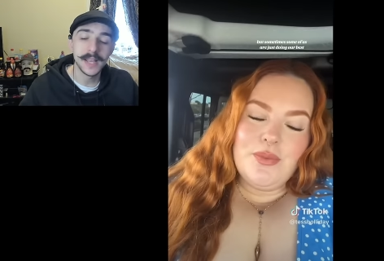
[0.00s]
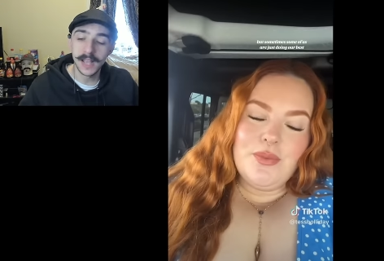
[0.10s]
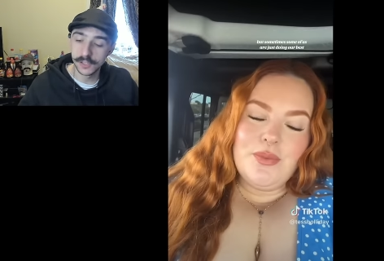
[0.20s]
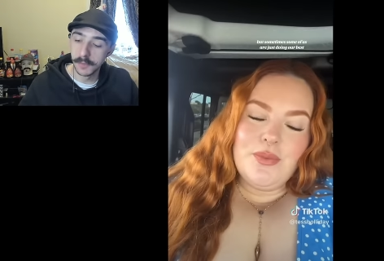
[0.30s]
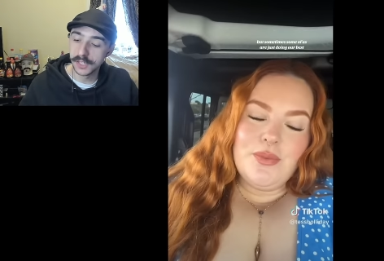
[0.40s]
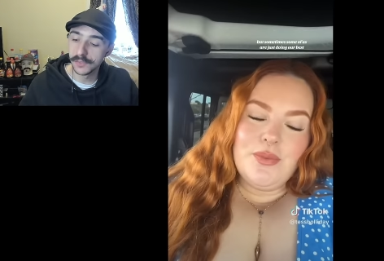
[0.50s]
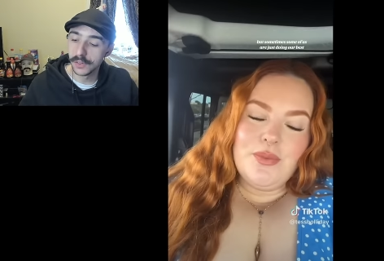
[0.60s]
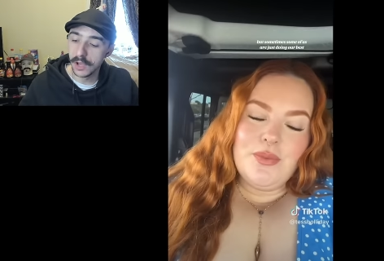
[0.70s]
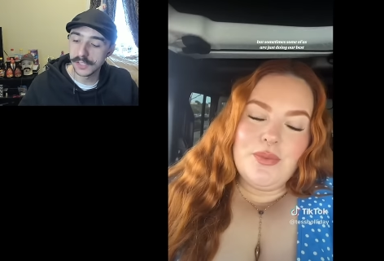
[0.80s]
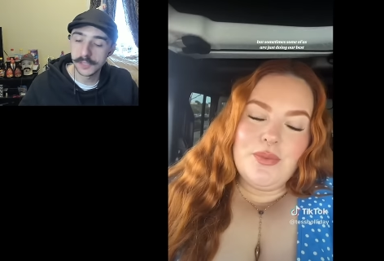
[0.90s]
Speaker 1: as much of the
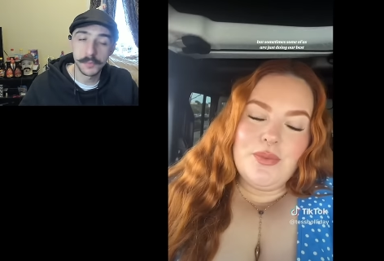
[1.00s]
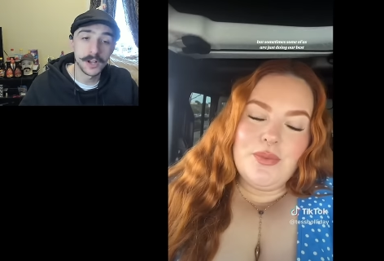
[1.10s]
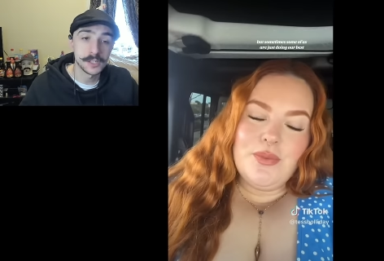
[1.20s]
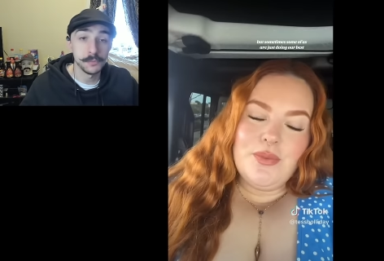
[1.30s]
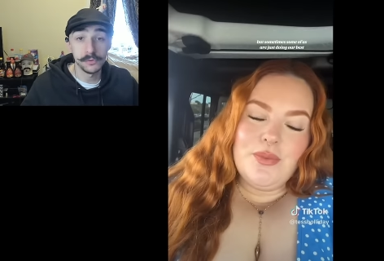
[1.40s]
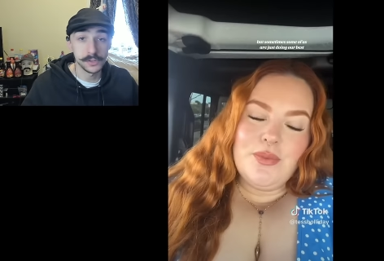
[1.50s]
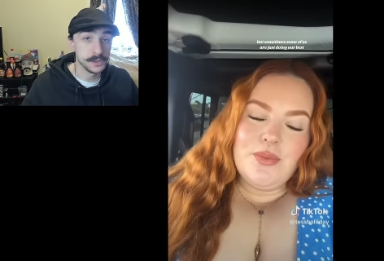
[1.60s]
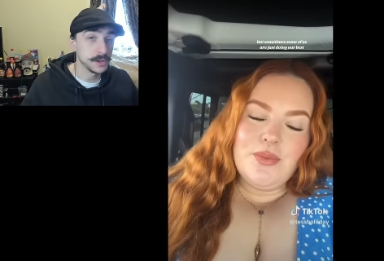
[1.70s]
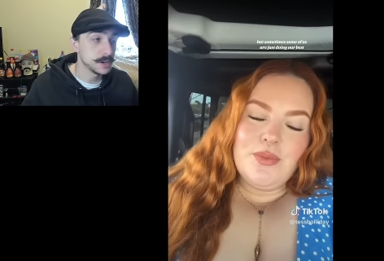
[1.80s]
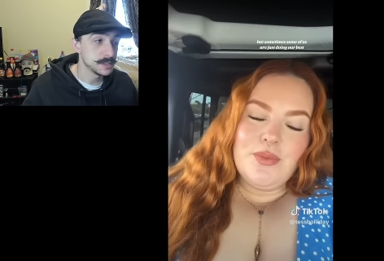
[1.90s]
loss as possible. So
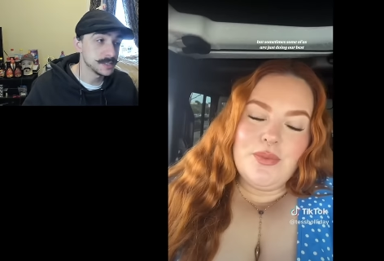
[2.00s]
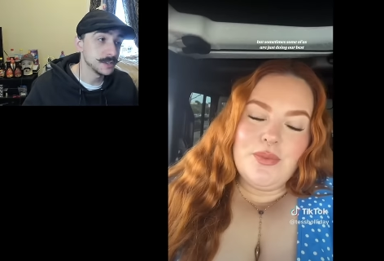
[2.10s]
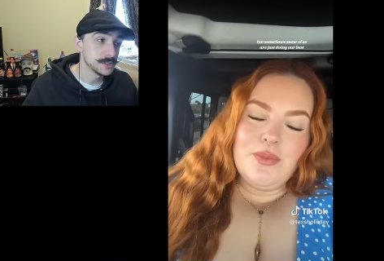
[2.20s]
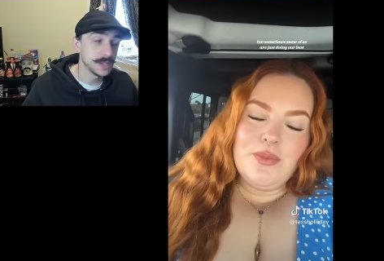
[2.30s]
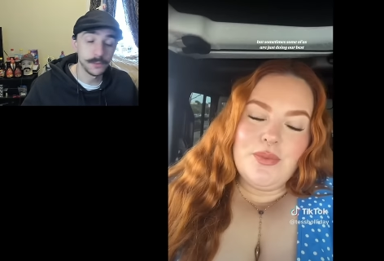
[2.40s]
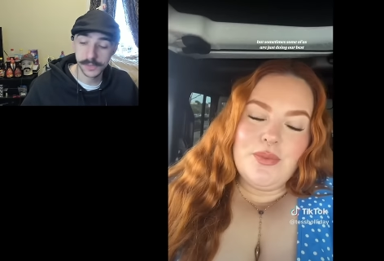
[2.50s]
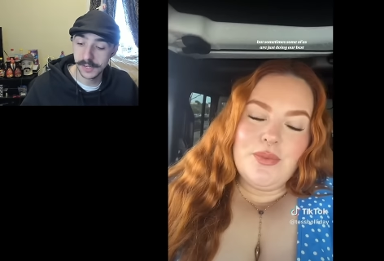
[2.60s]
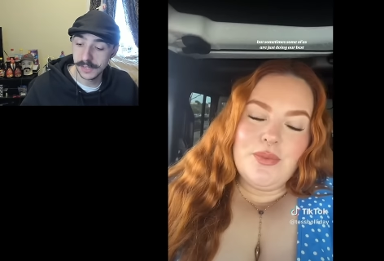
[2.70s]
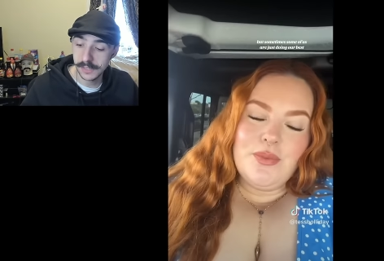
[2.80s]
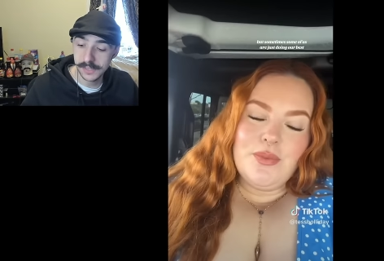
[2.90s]
they're going to still say what they
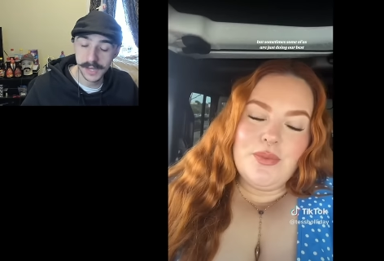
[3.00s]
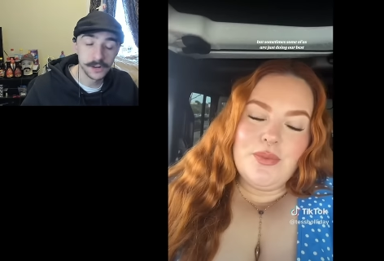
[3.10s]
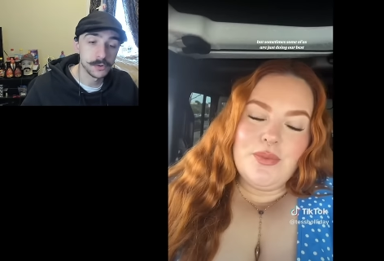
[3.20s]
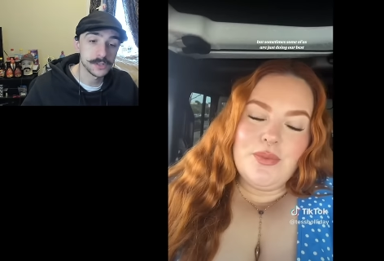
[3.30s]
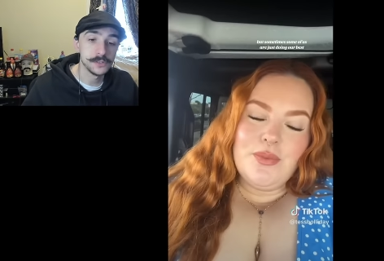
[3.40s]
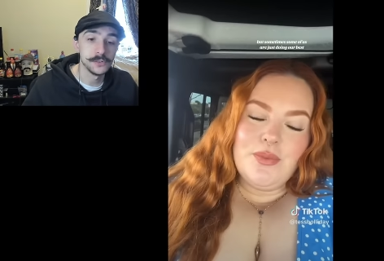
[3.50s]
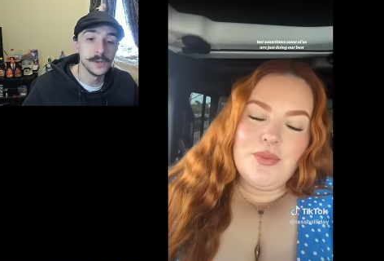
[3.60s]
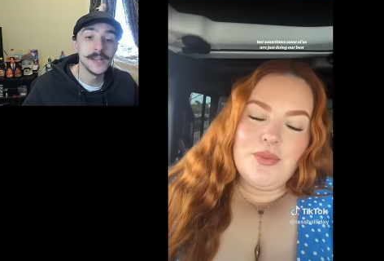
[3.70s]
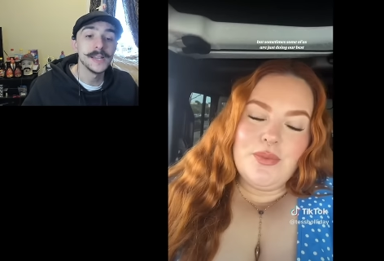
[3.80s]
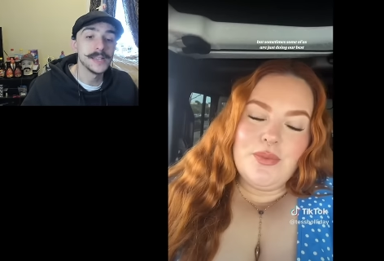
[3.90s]
need to say in order to
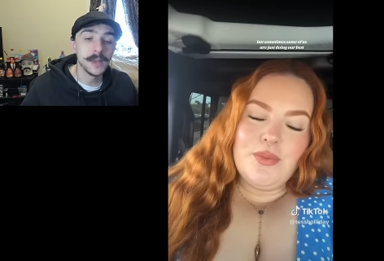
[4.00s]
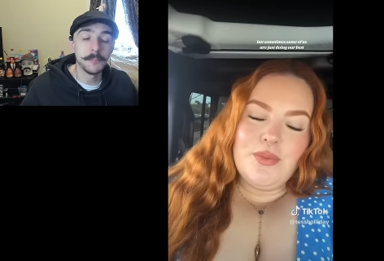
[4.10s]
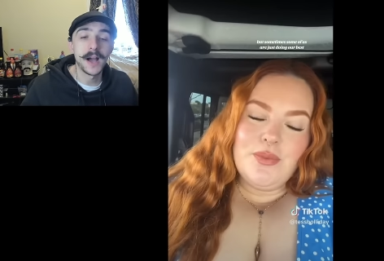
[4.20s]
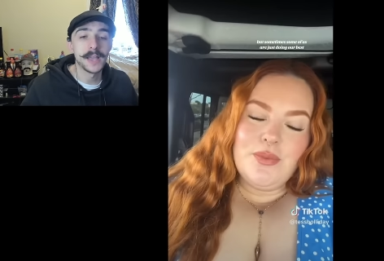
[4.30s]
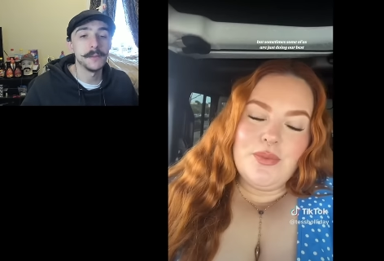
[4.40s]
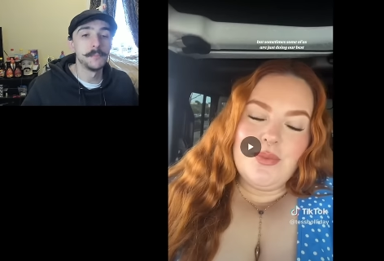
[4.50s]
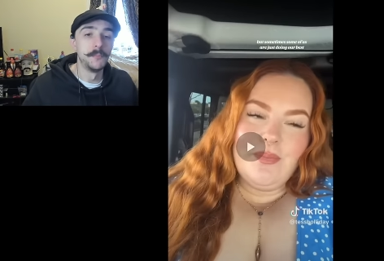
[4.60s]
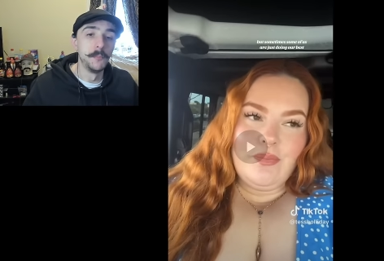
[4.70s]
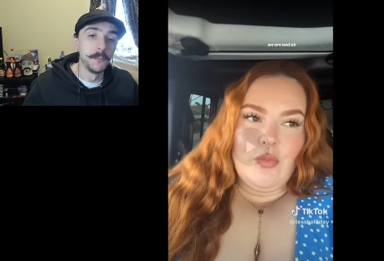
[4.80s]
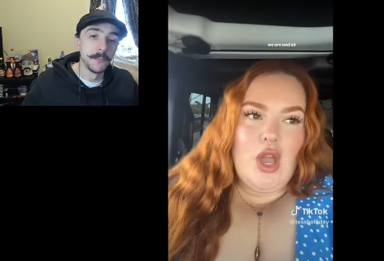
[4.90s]
get by it.
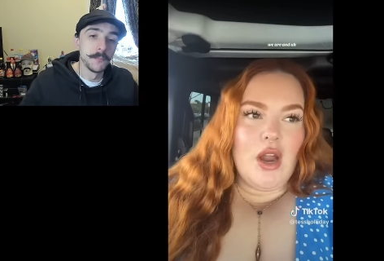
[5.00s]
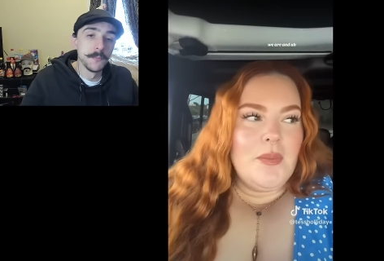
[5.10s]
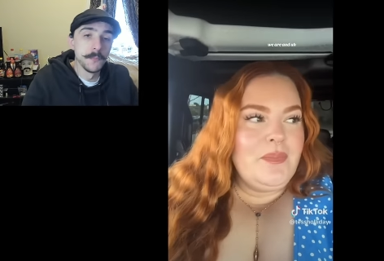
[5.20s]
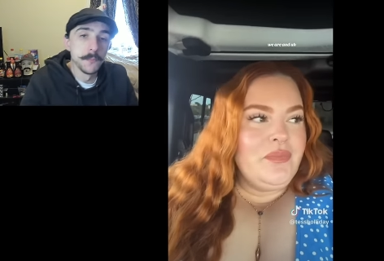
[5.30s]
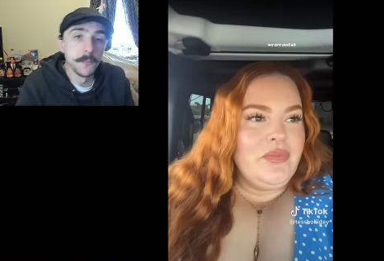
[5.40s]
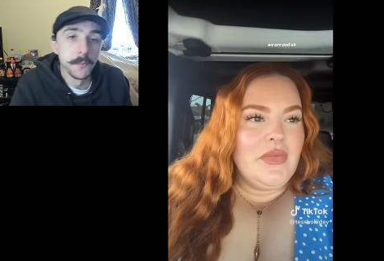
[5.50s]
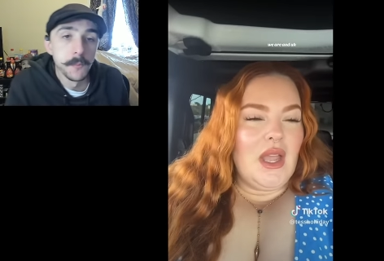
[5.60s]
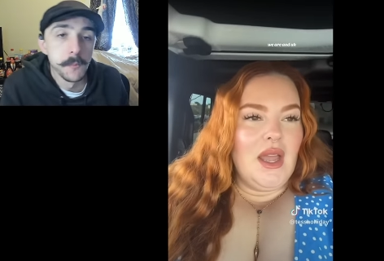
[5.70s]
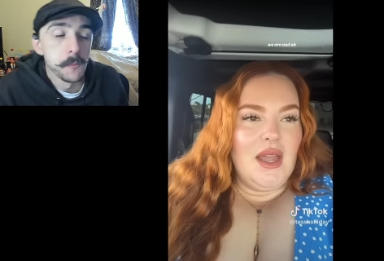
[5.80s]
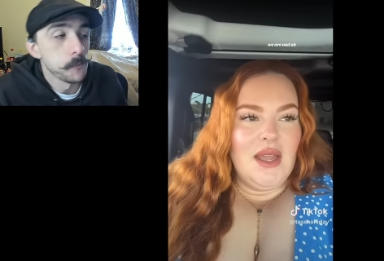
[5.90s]
Speaker 2: We are.
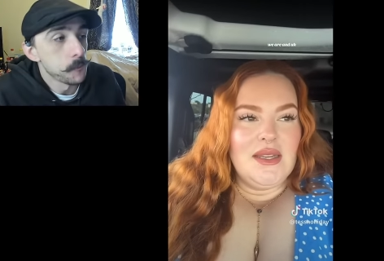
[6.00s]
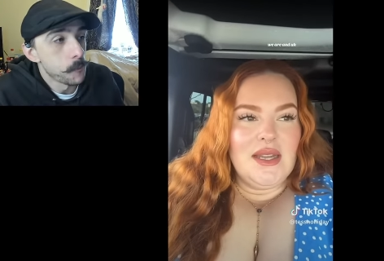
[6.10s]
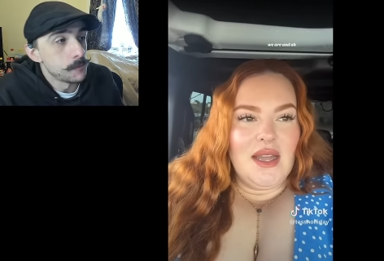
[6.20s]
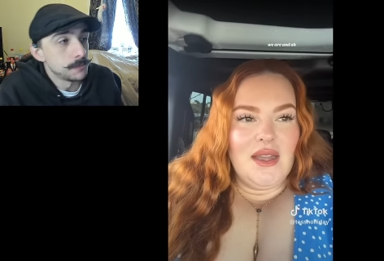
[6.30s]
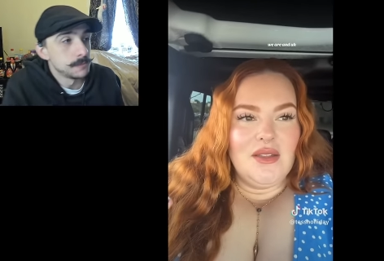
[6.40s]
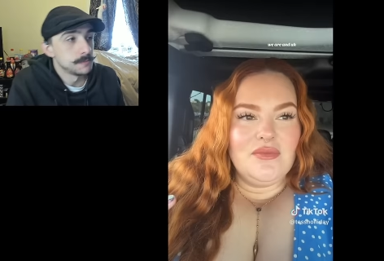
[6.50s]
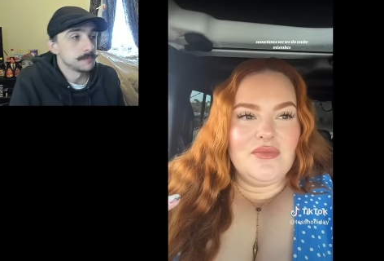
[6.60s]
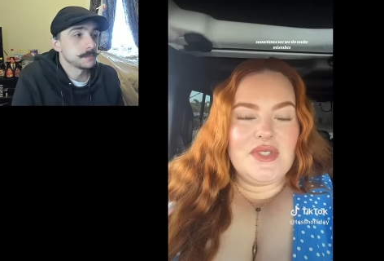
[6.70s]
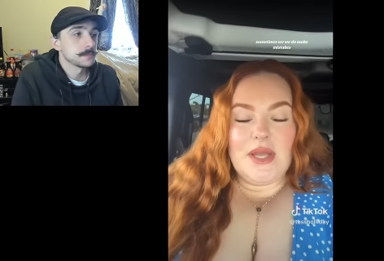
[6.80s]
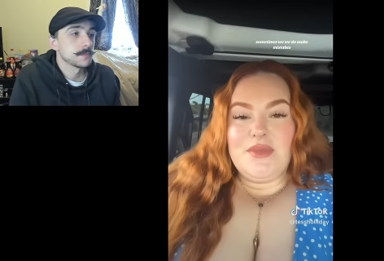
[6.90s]
And uh,
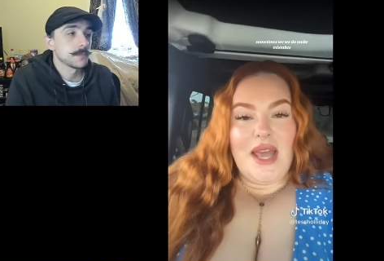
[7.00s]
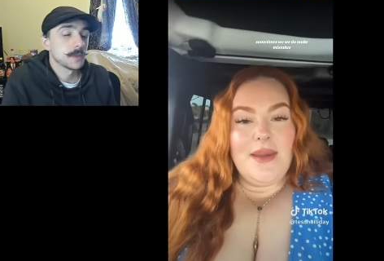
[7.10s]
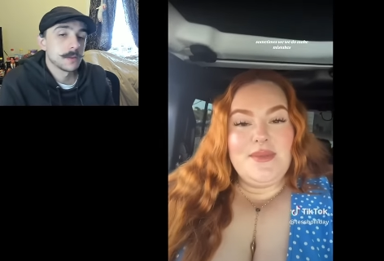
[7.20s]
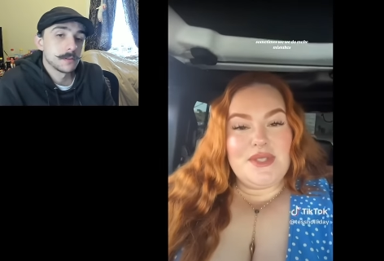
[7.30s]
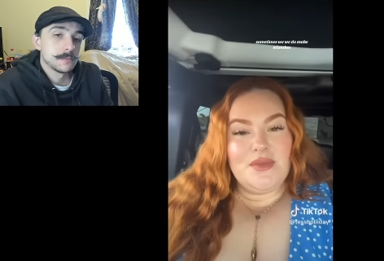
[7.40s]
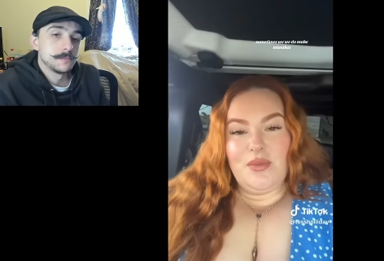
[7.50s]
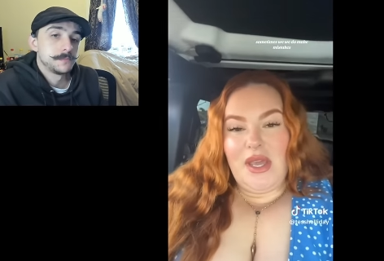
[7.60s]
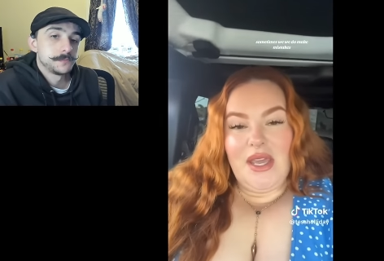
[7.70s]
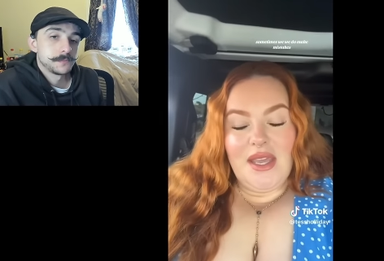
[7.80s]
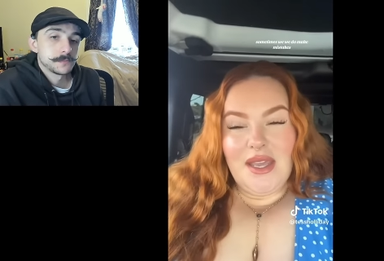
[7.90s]
sometimes
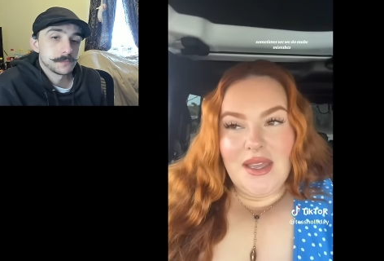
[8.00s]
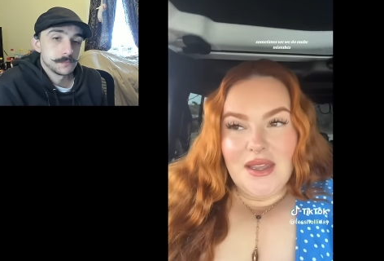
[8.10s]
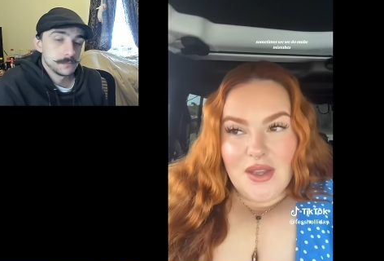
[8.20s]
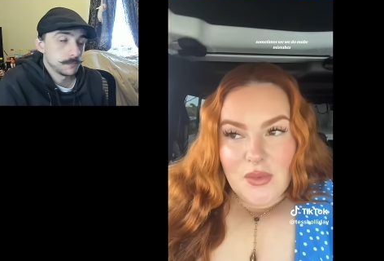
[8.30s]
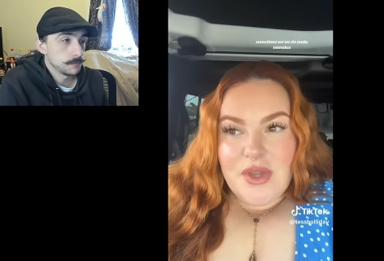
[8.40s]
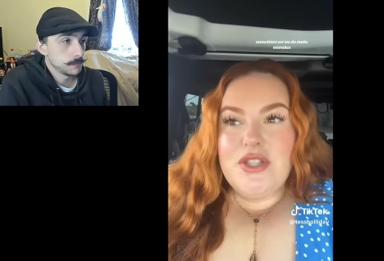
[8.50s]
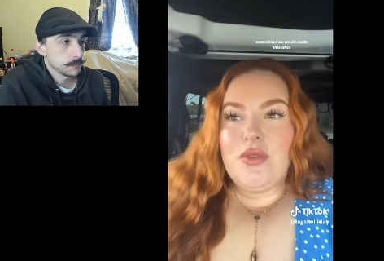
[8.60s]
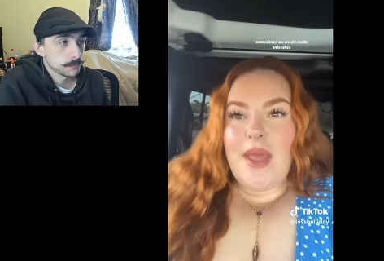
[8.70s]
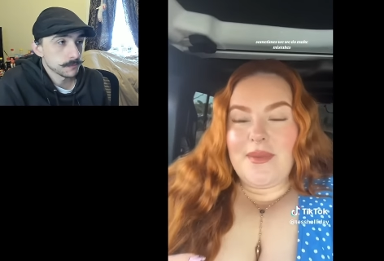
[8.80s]
we we do make